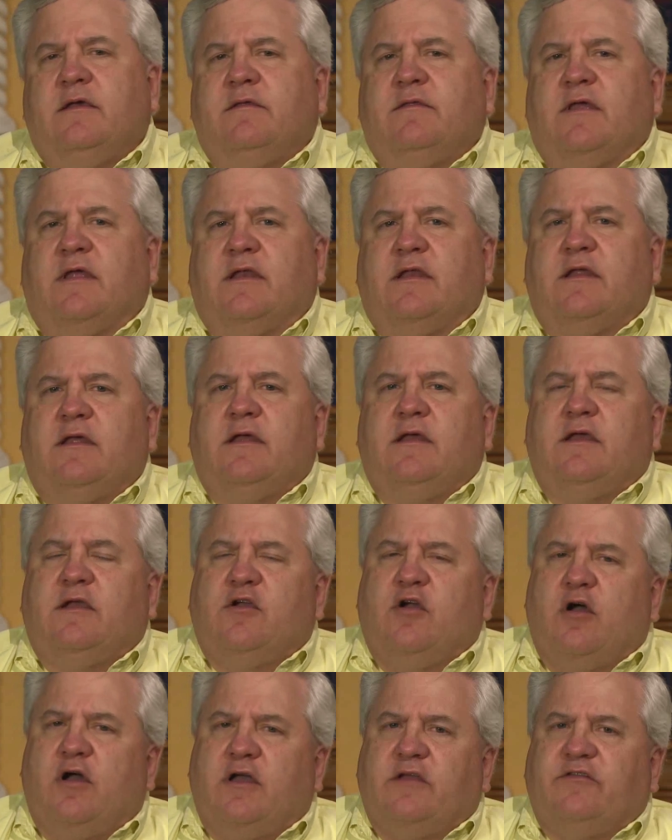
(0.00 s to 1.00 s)
that
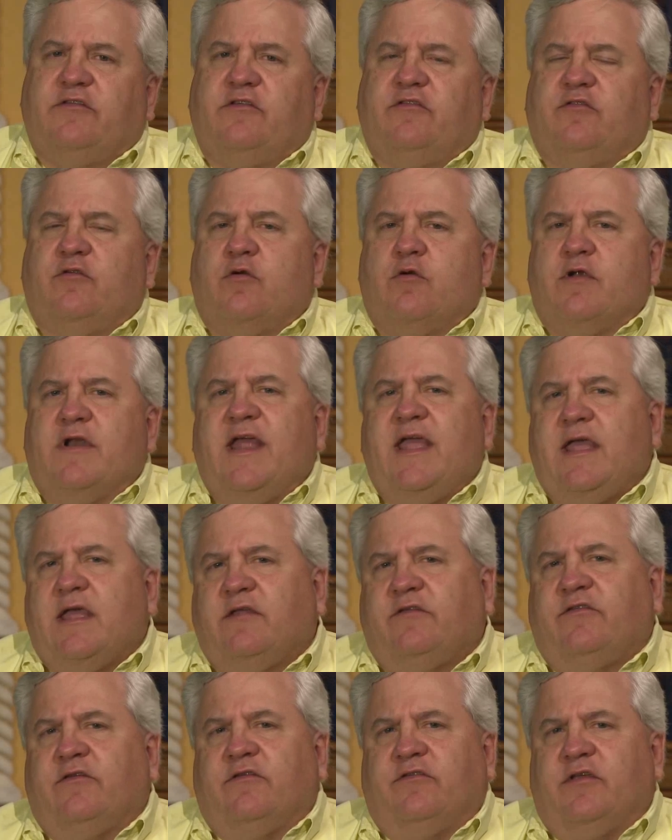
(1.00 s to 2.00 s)
causes or
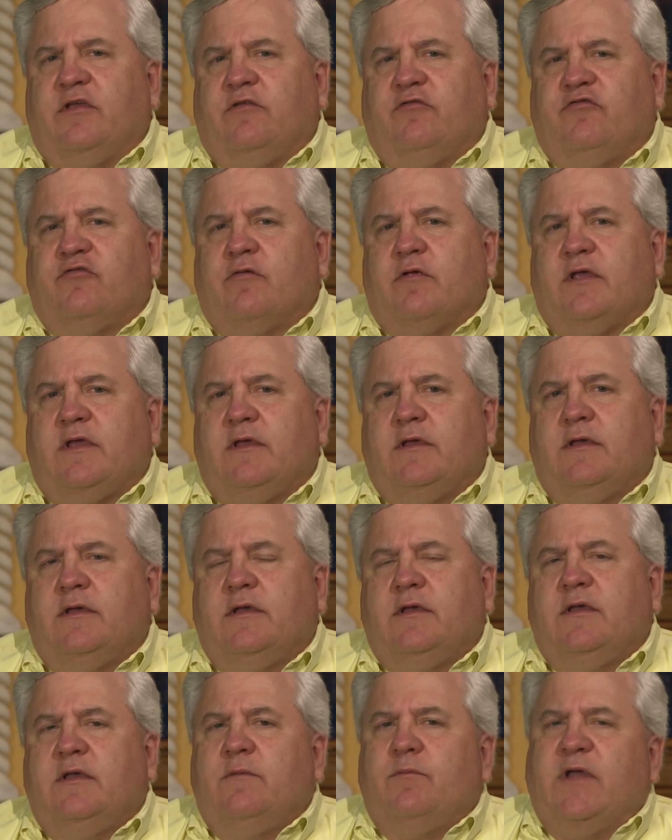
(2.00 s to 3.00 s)
enhances injury.
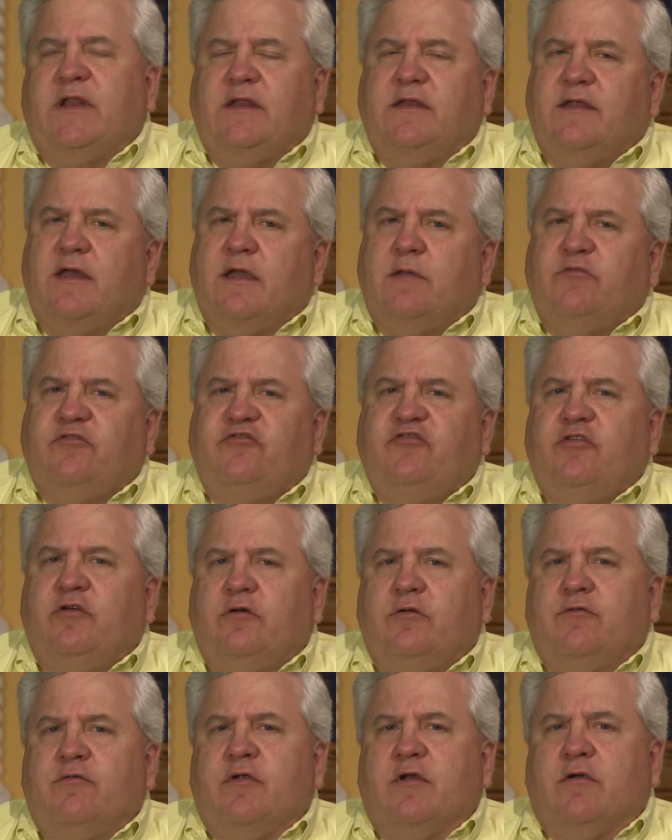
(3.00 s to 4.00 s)
Many times
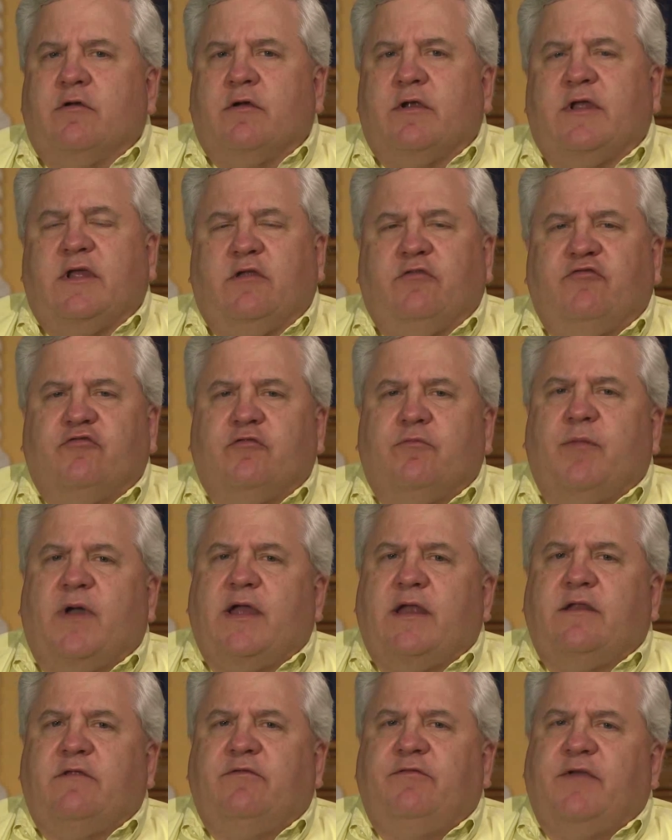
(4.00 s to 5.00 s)
children are injured
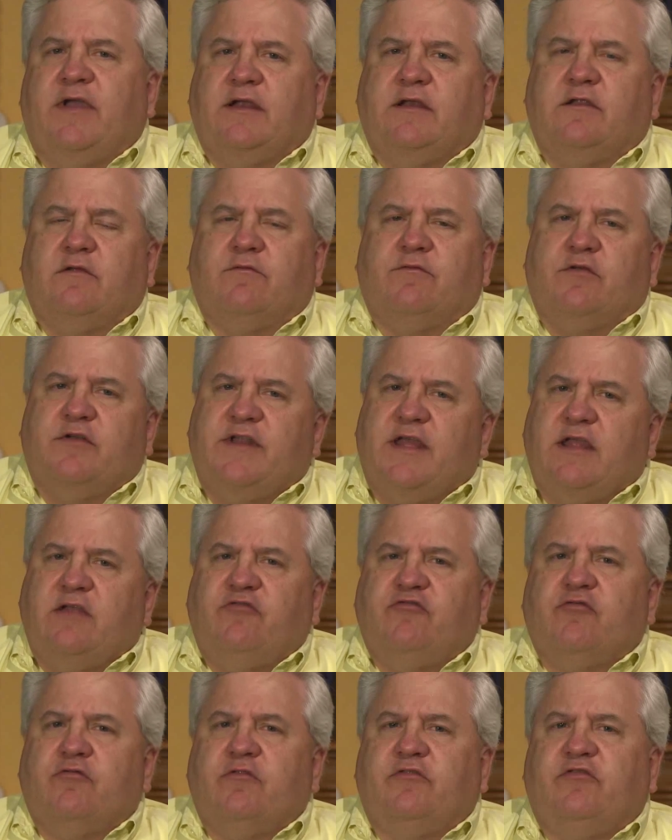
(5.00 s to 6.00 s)
by defective or
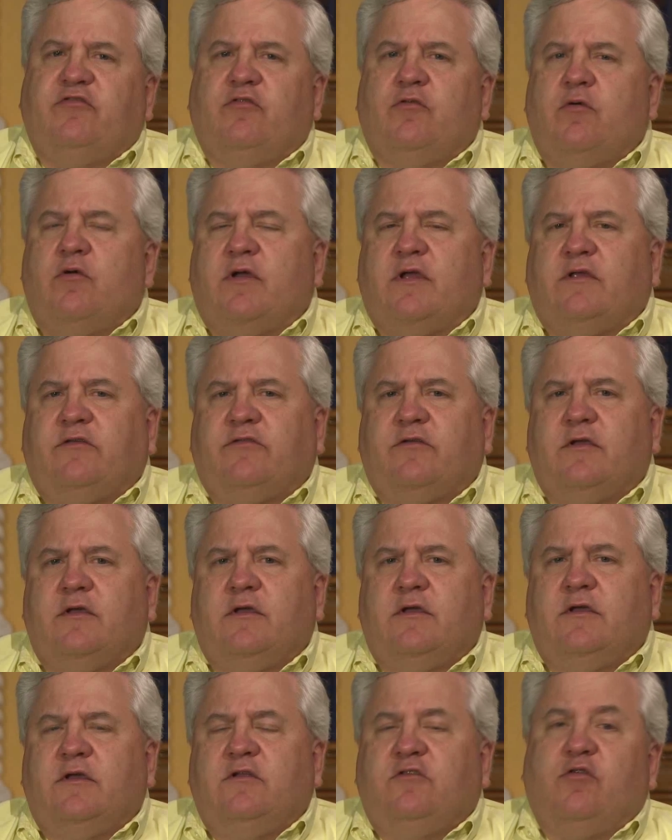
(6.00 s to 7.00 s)
dangerous toys.
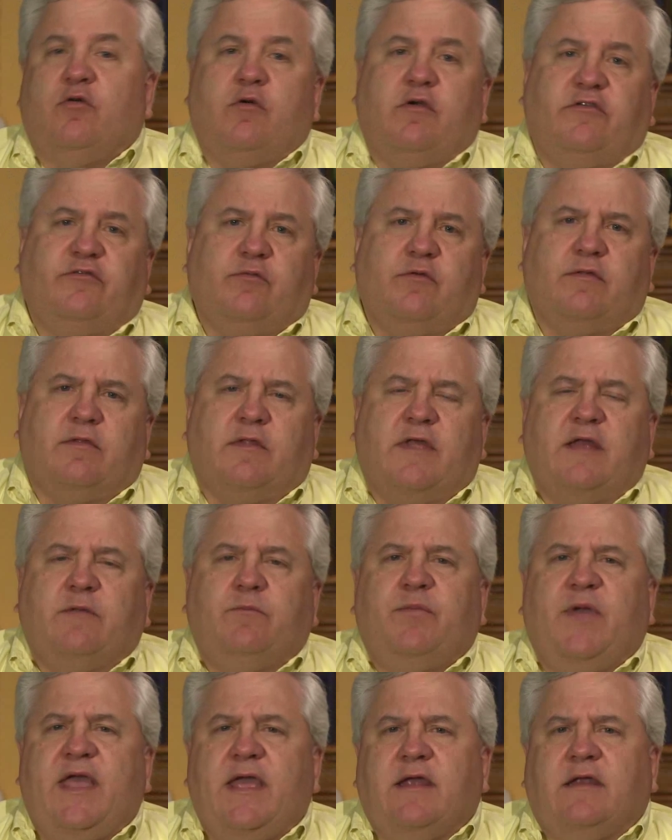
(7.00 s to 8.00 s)
Toys with
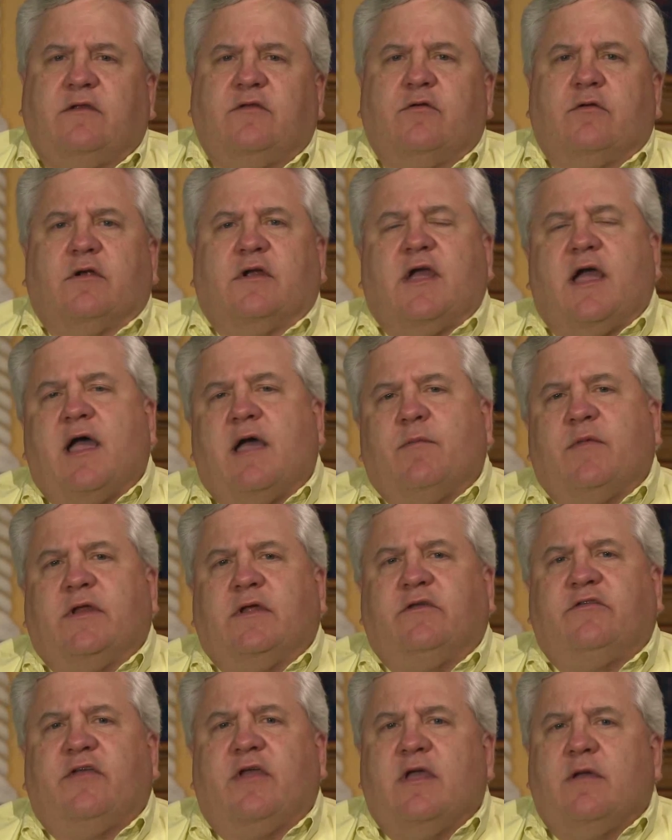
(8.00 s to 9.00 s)
lead paint are a common
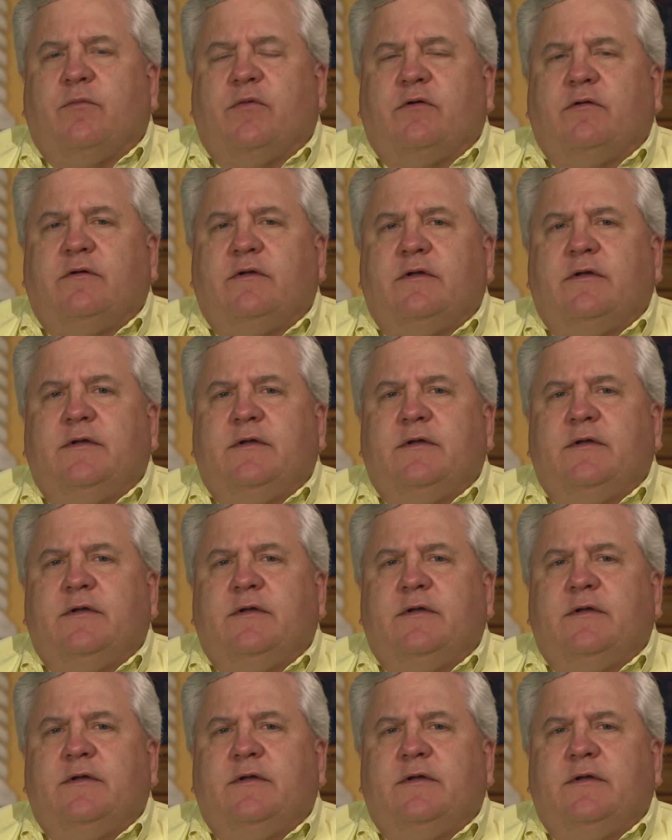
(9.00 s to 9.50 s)
example.